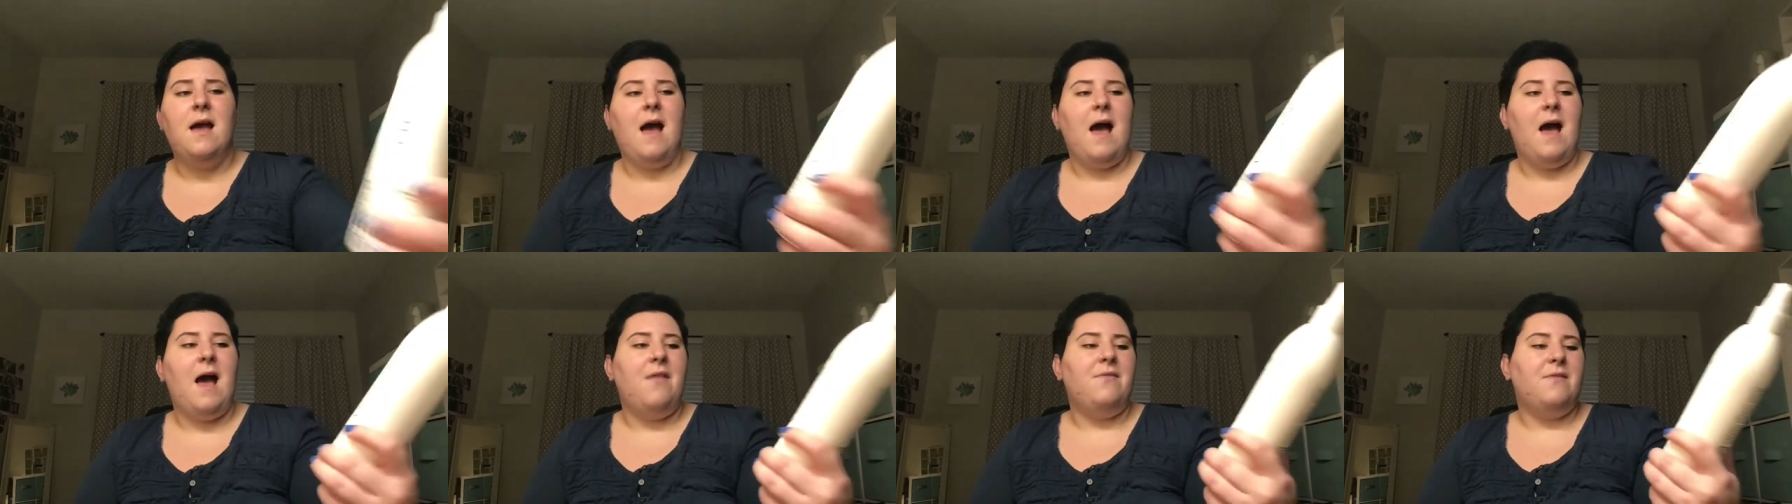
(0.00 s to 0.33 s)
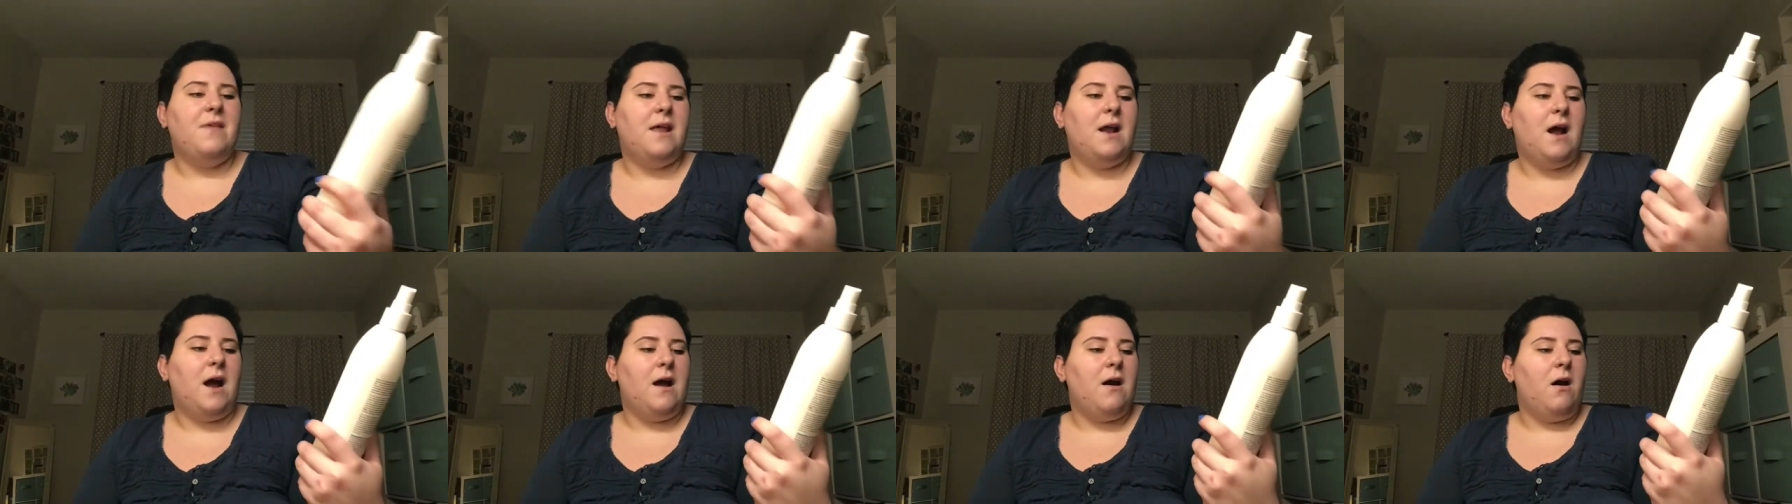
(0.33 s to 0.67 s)
And
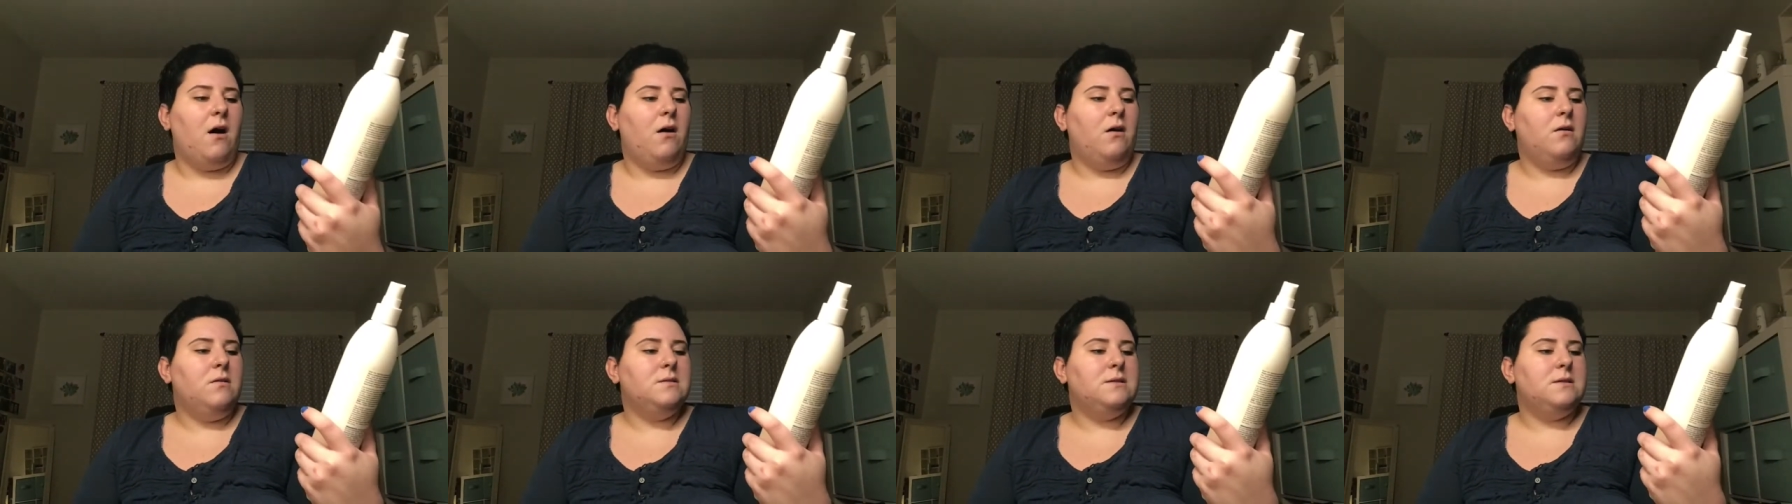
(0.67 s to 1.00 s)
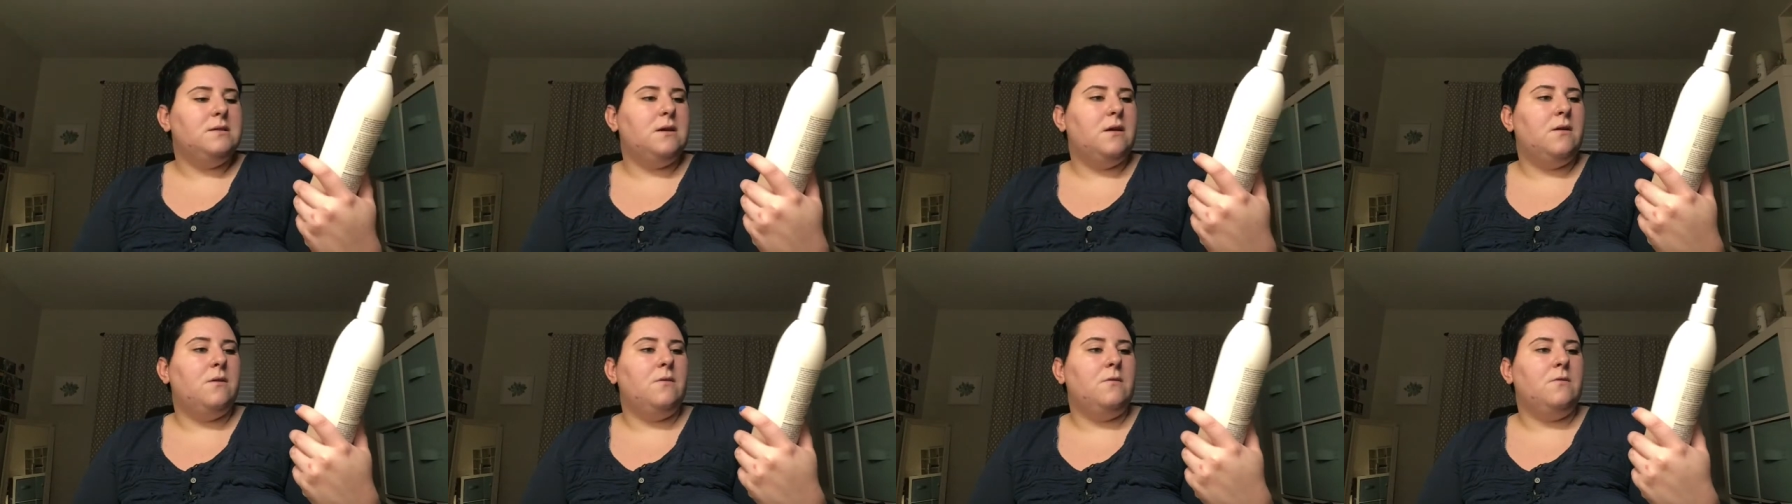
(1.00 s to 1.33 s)
then I
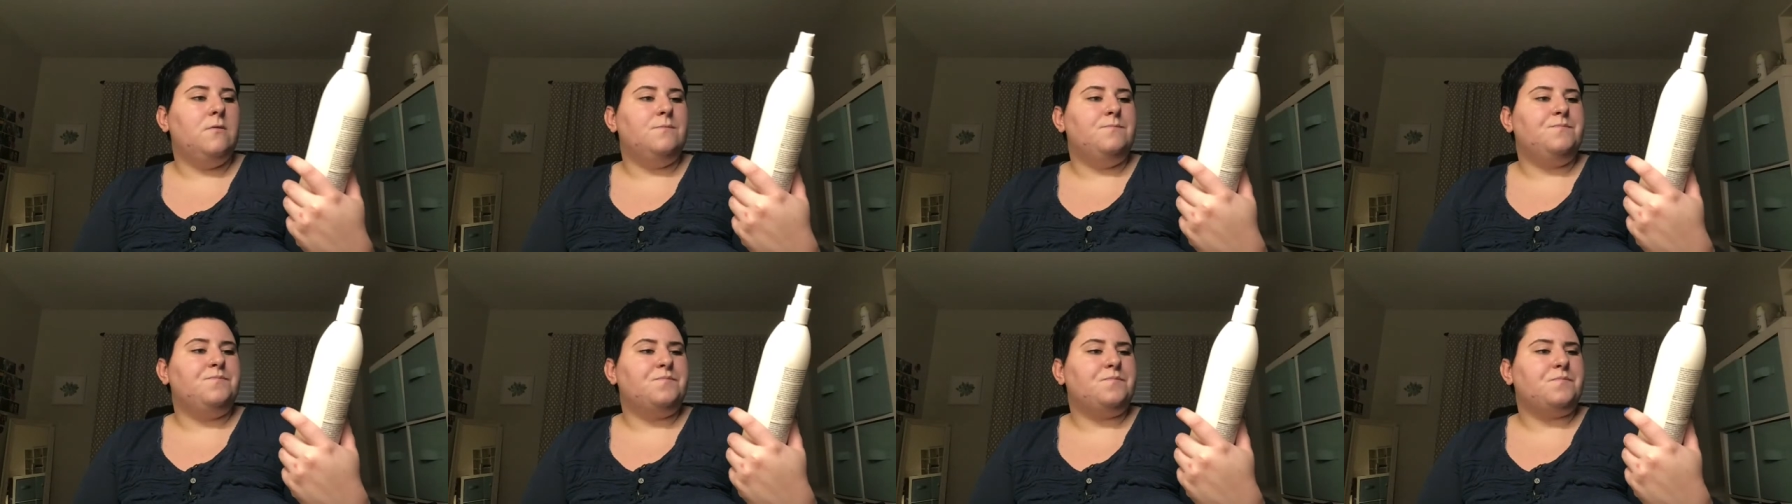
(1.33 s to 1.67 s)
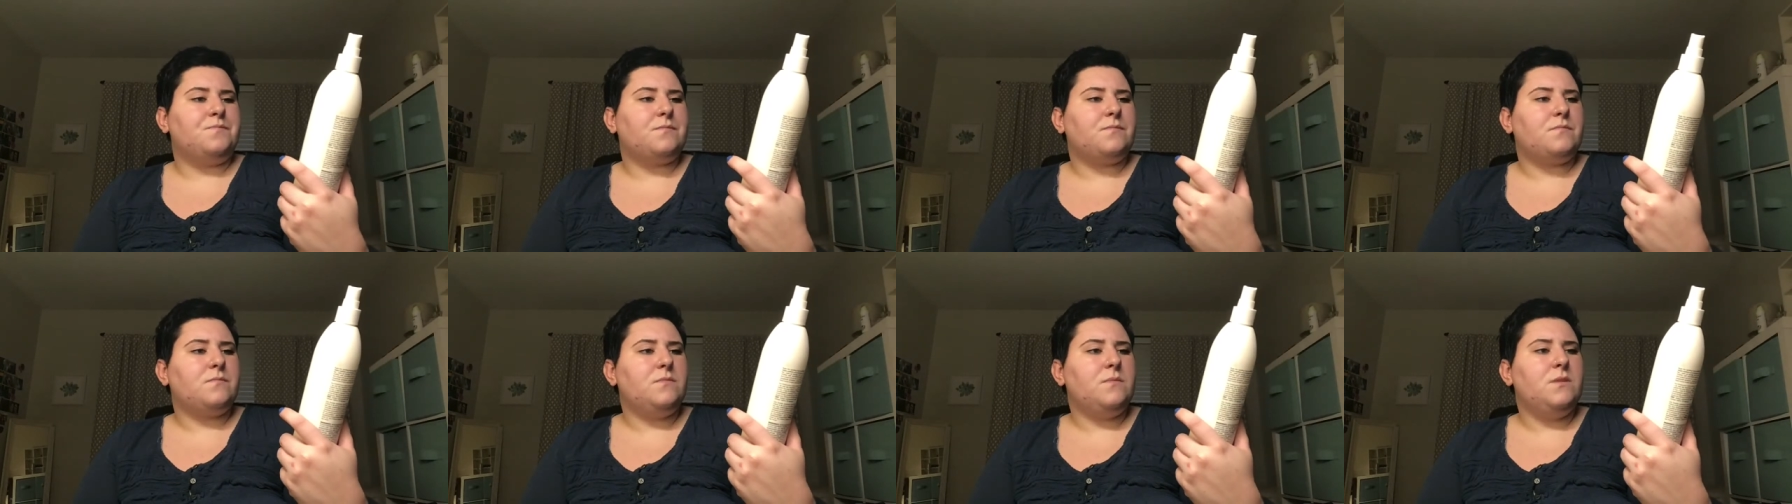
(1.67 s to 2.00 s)
also,
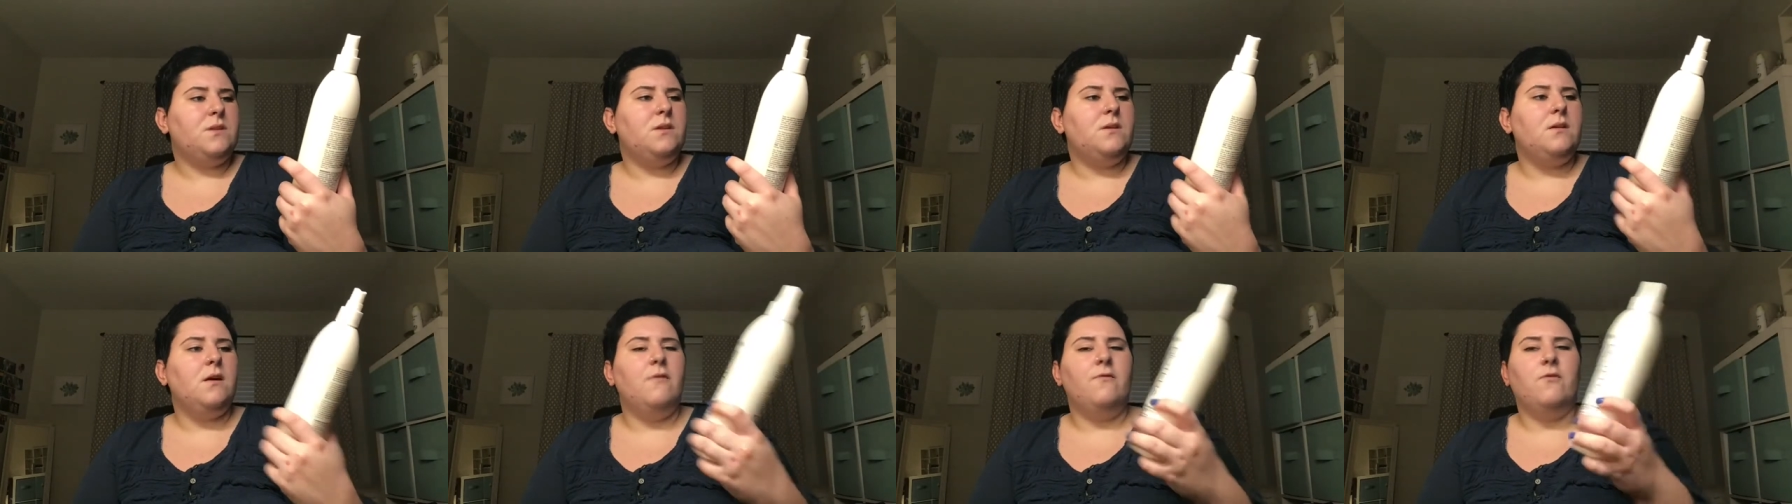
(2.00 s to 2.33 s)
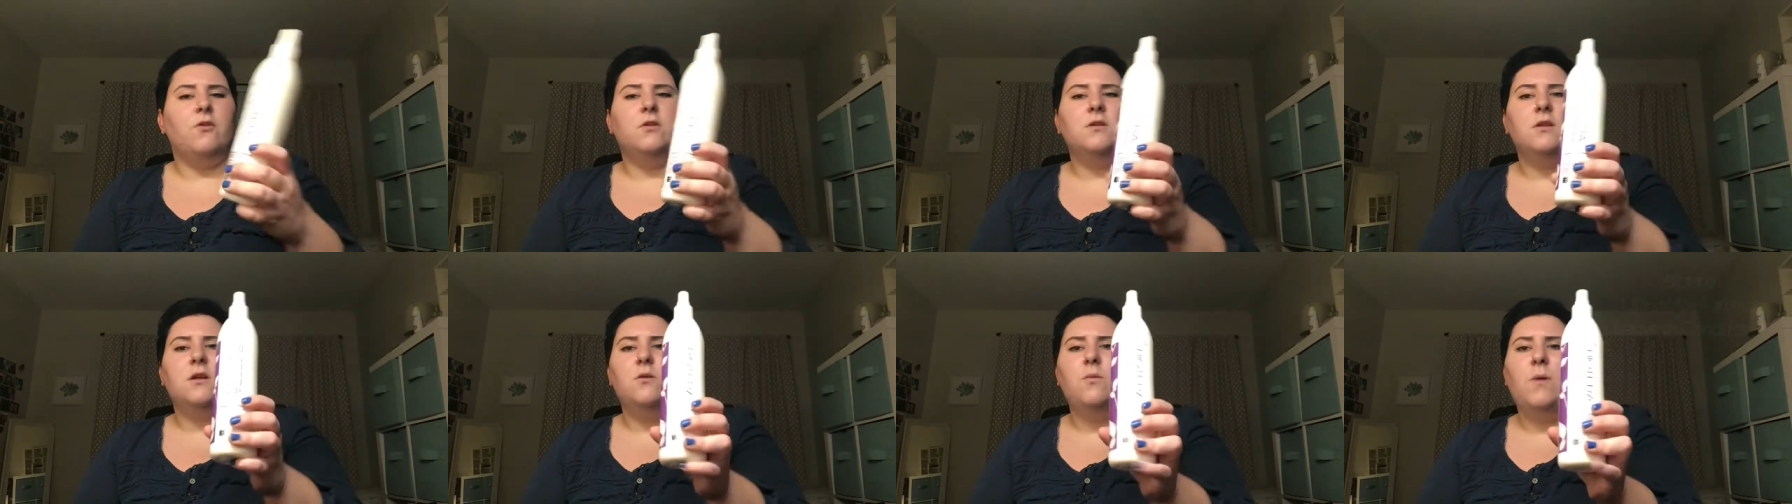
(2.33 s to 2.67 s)
for a
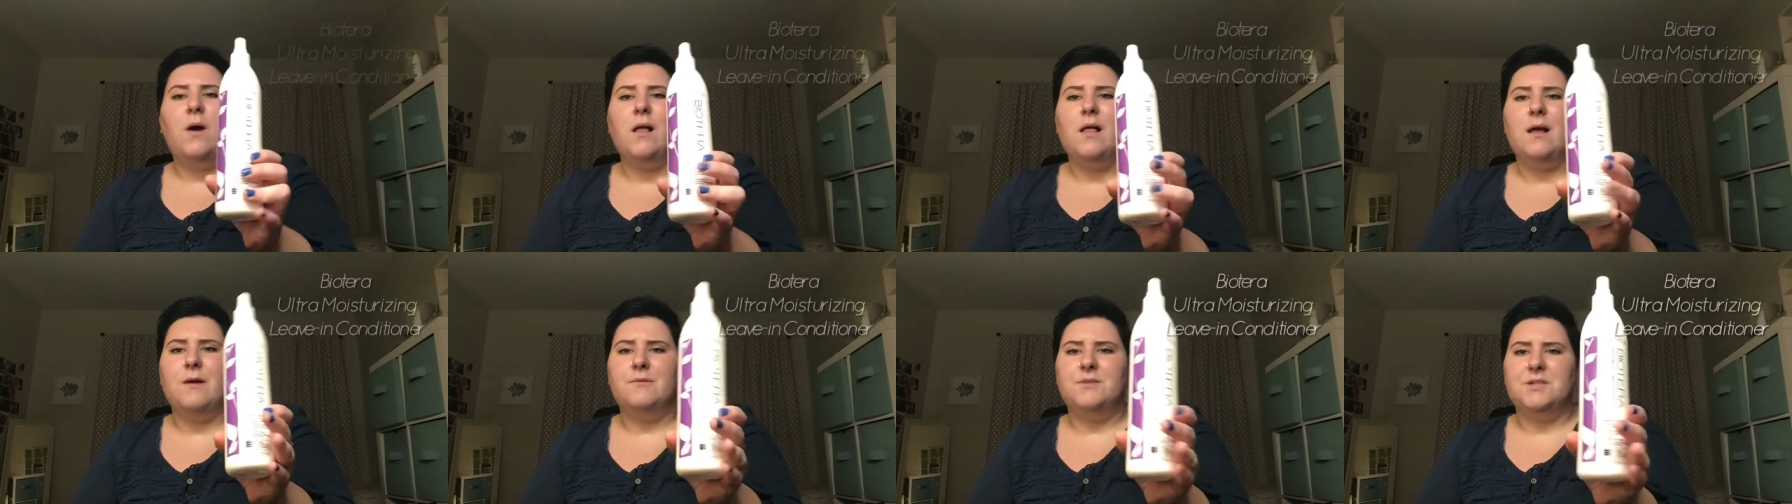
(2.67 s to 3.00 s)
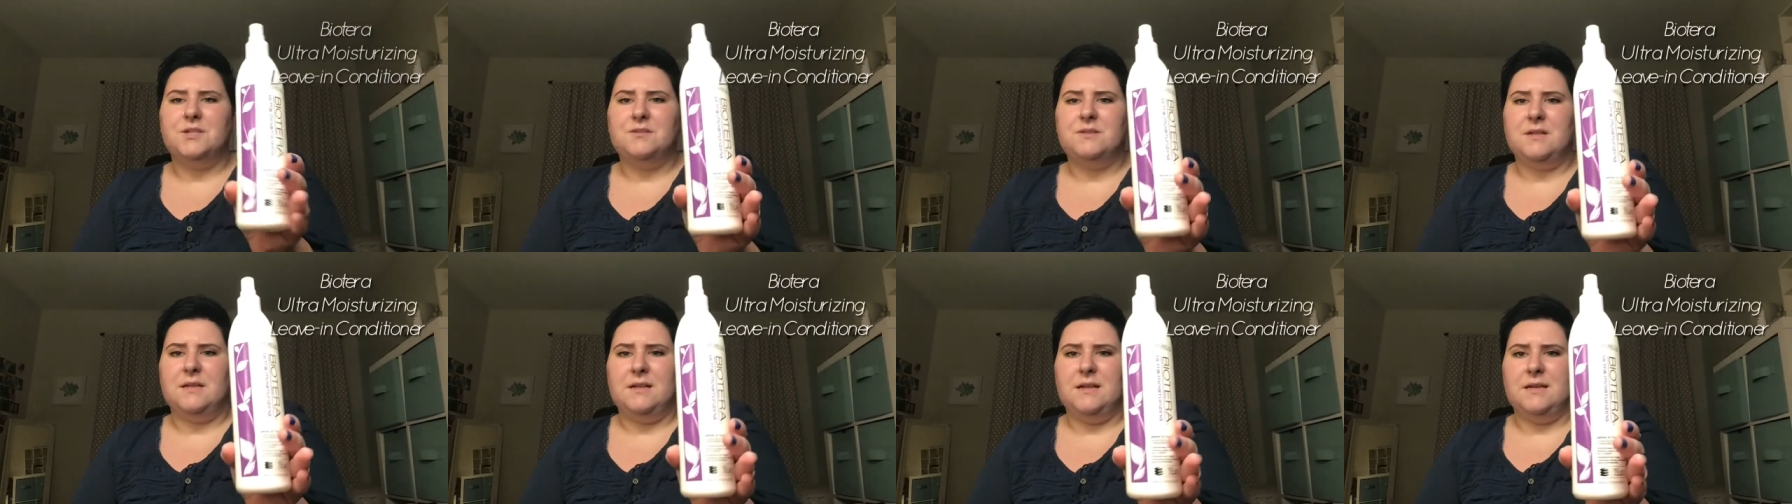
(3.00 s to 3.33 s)
little while I was
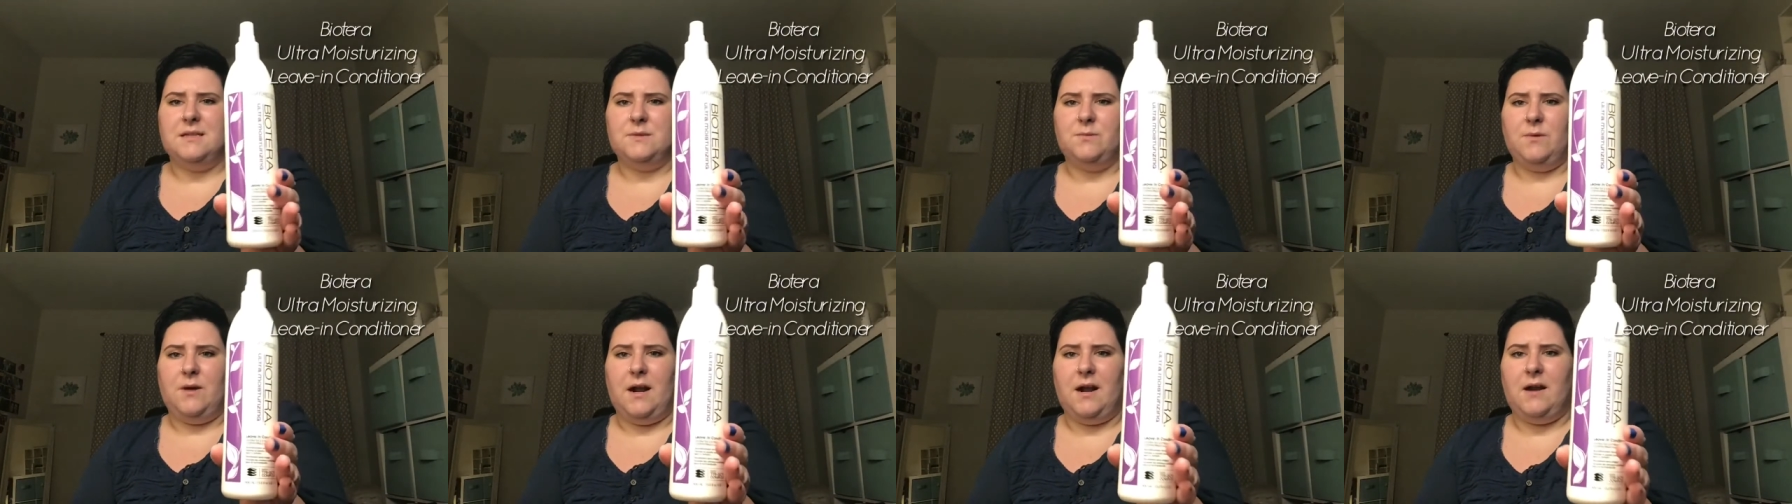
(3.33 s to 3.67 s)
using this one.